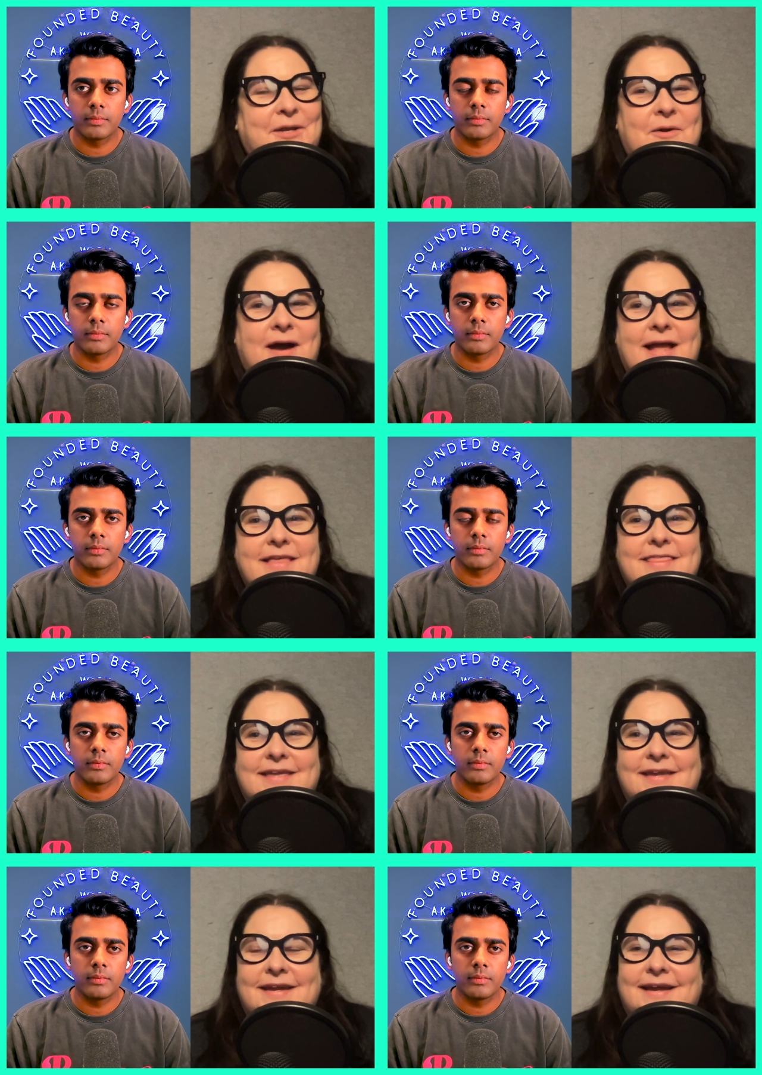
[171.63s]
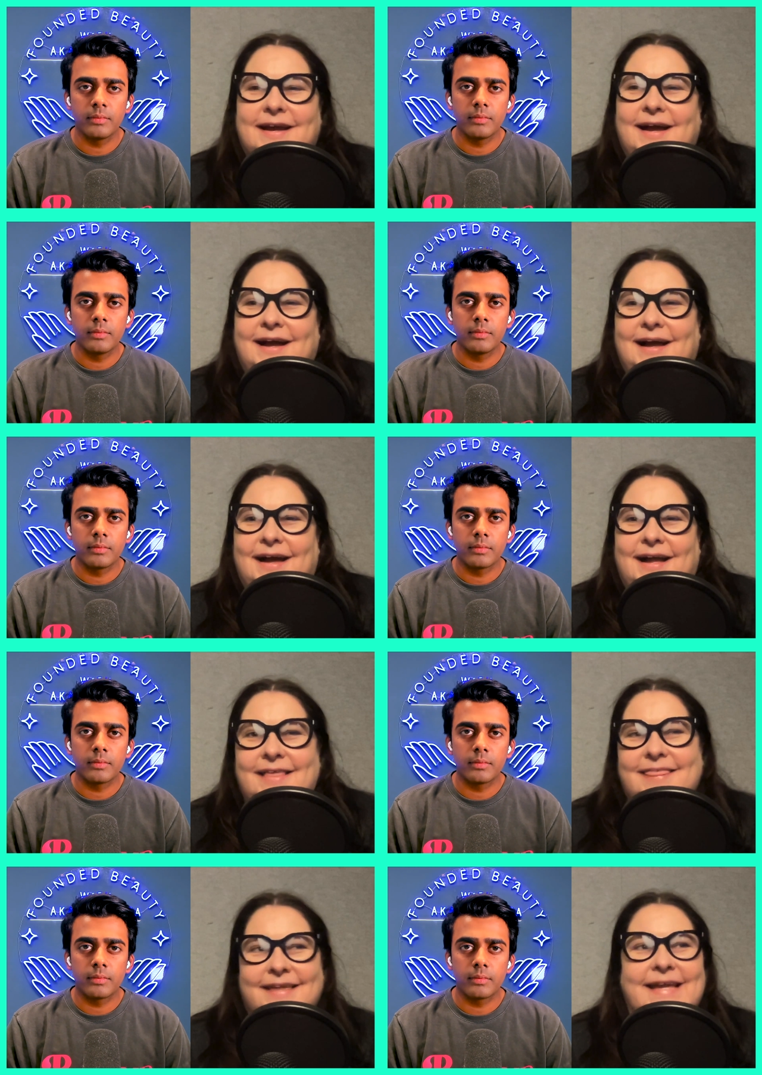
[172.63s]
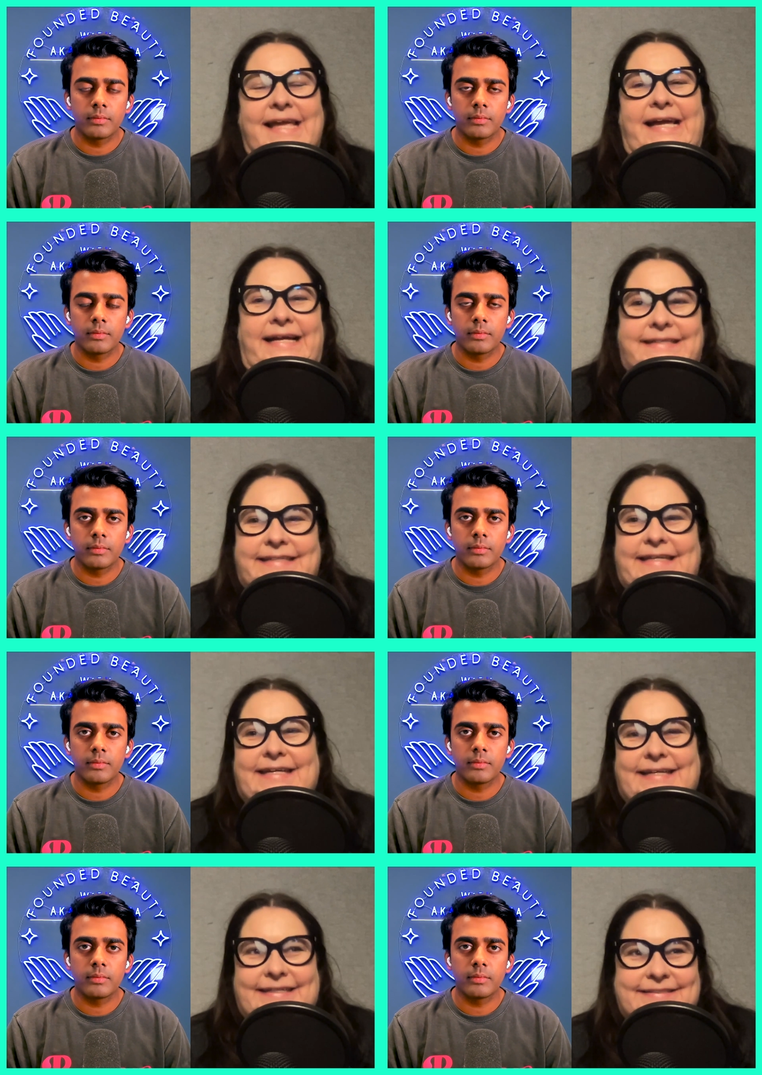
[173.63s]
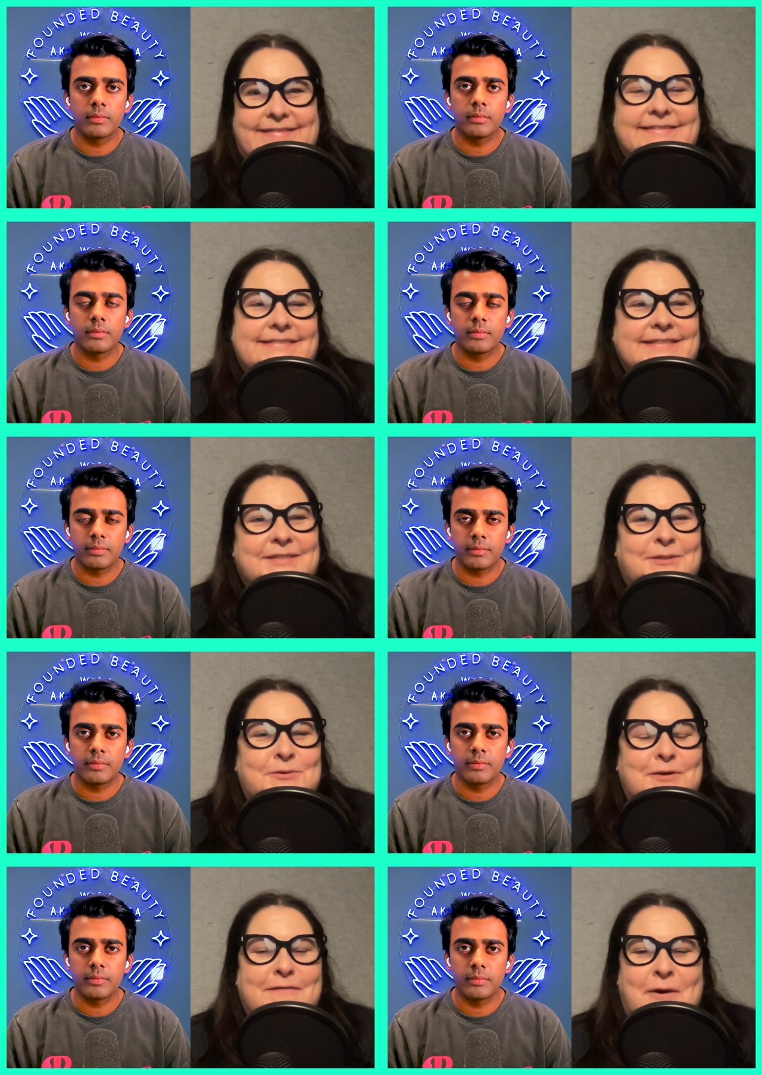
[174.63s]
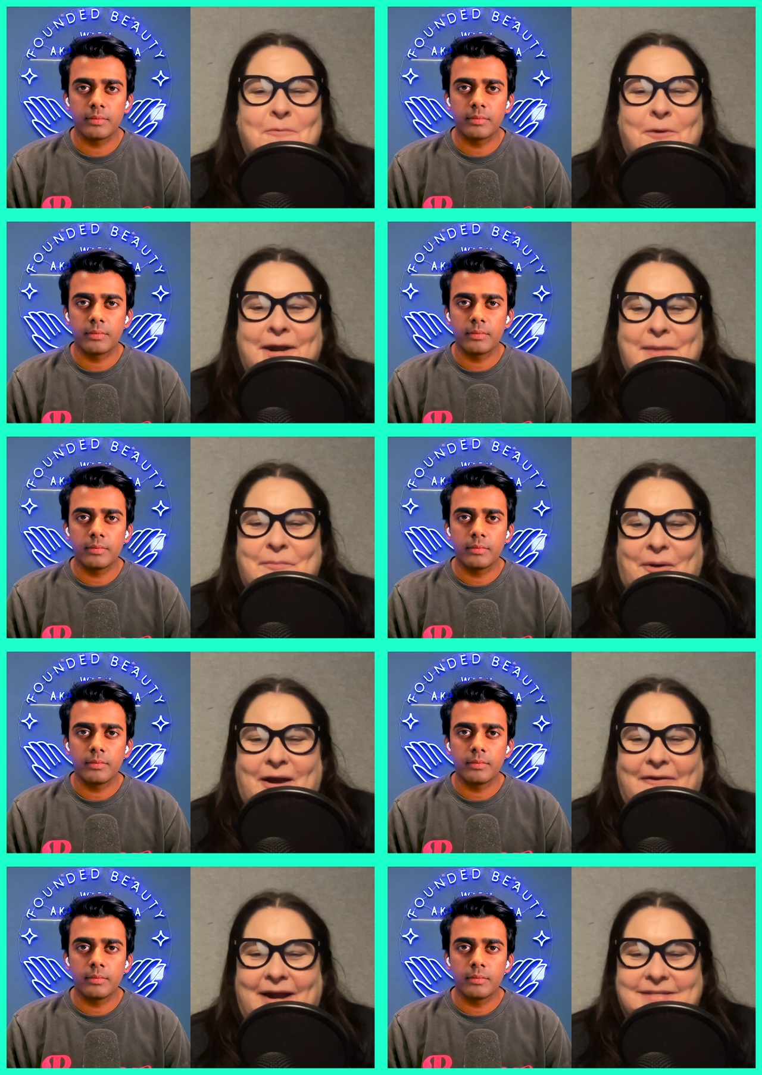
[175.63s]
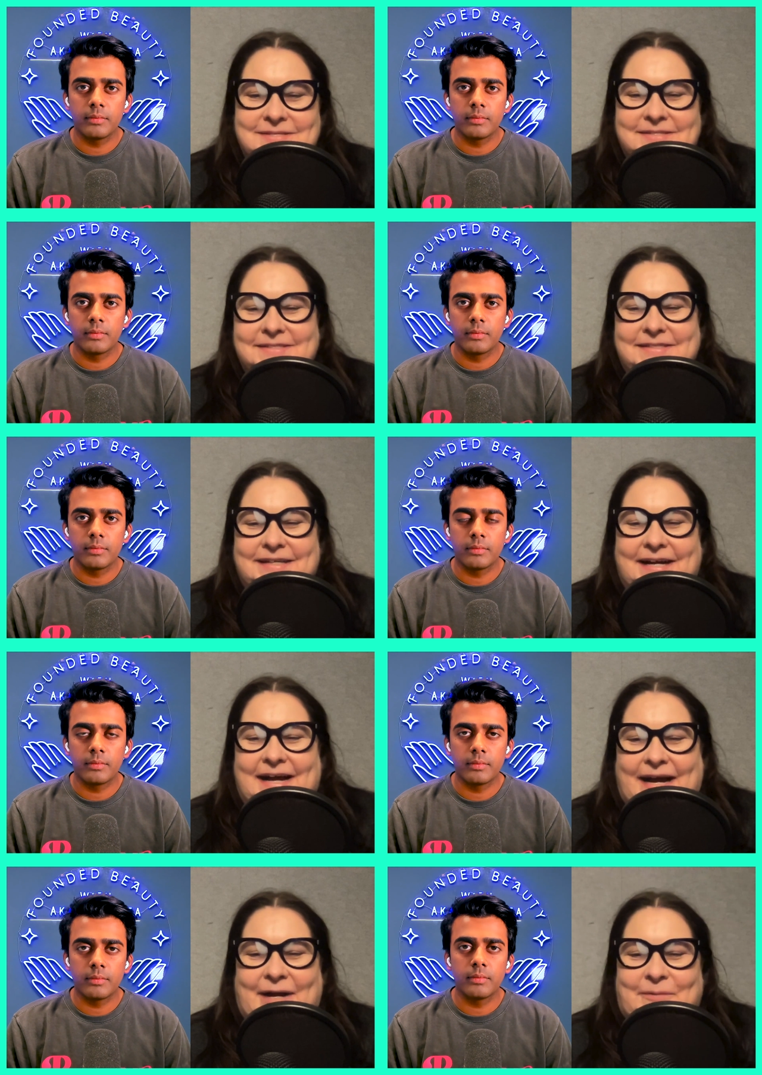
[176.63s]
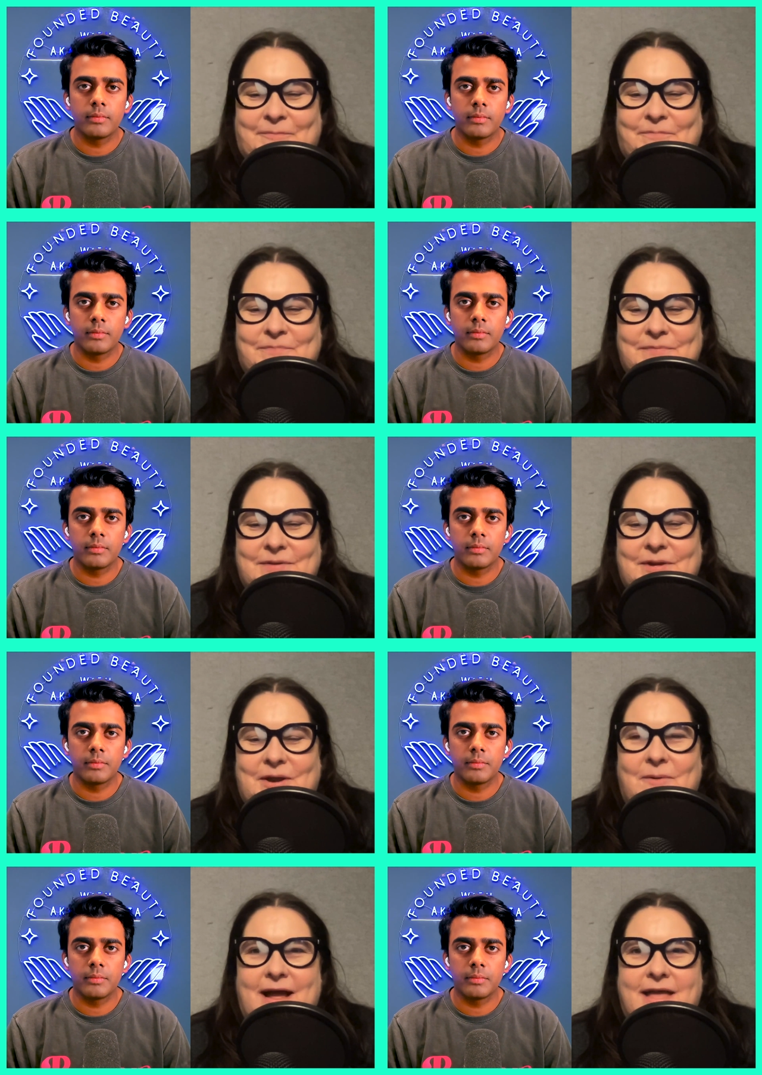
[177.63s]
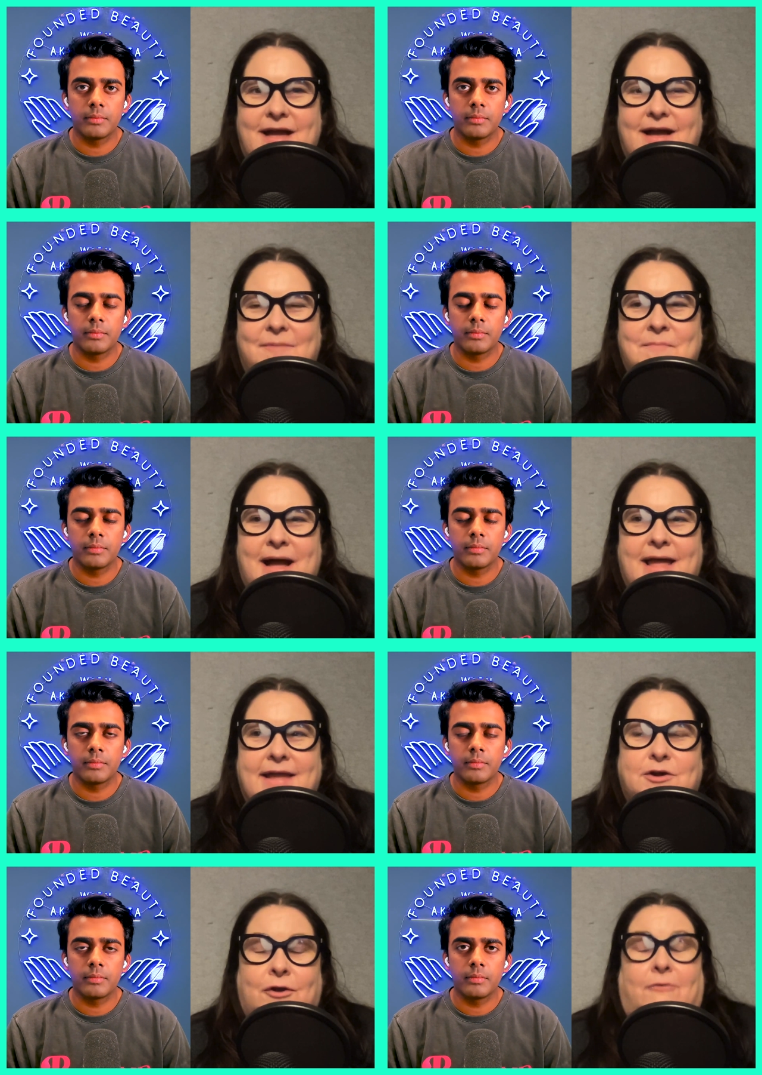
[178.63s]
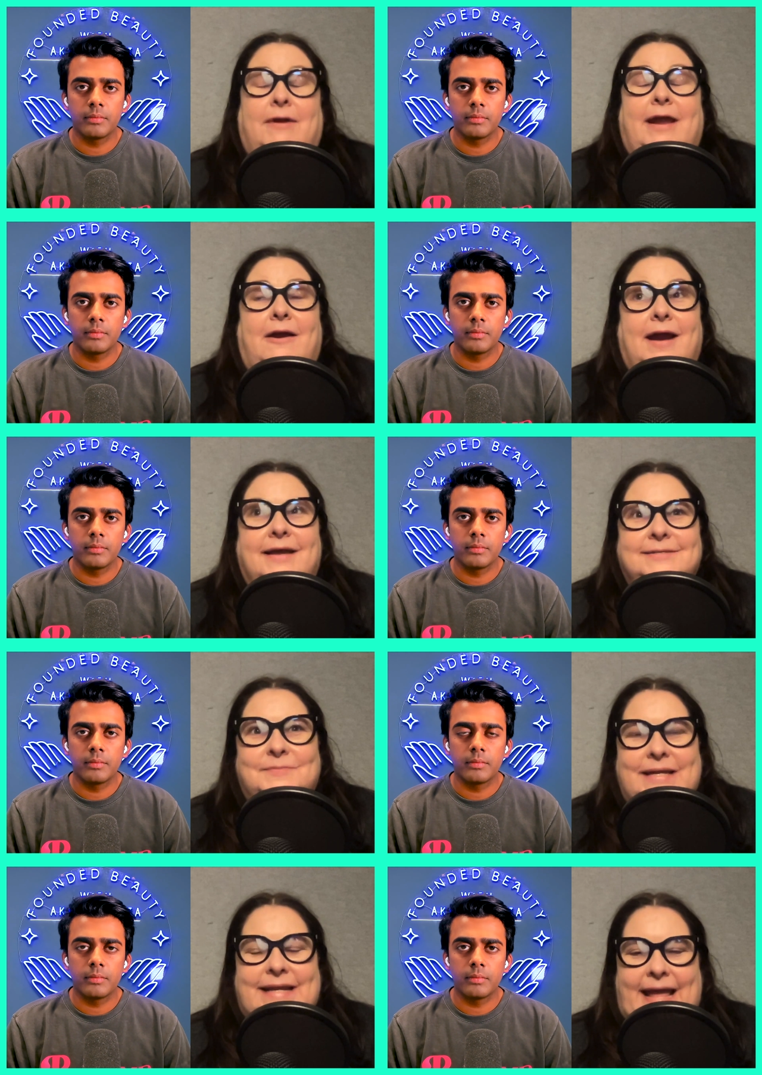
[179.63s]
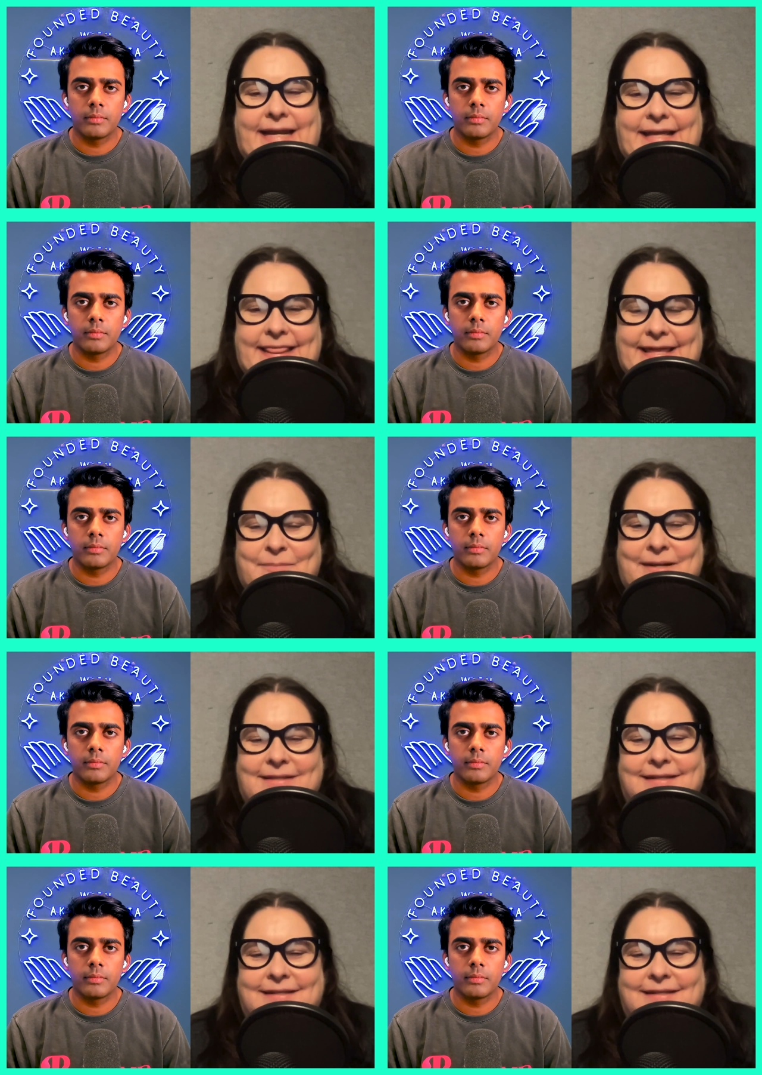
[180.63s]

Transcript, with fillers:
Speaker 1: you know, I think I think Kelly is sort of a work in progress. Um, you know, I uh, my career has been anything but